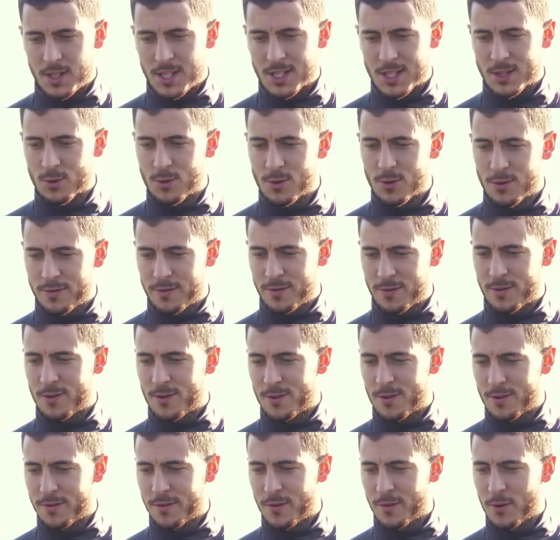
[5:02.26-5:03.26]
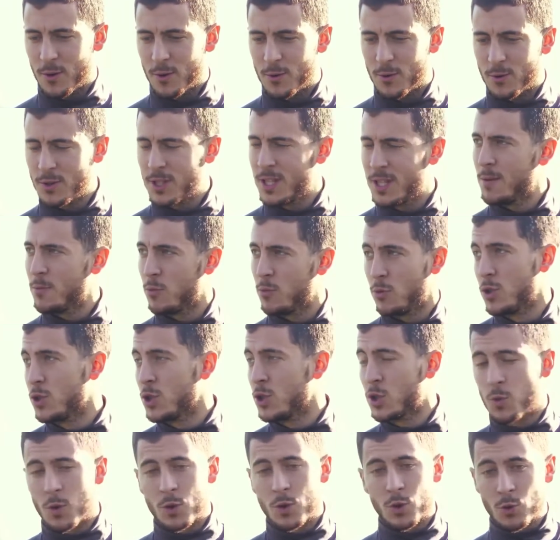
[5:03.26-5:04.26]
let's go for, for a good game. We
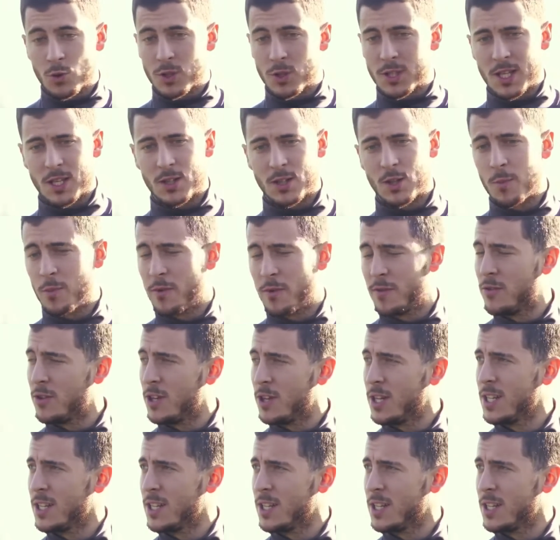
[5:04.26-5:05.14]
just want to stay top of the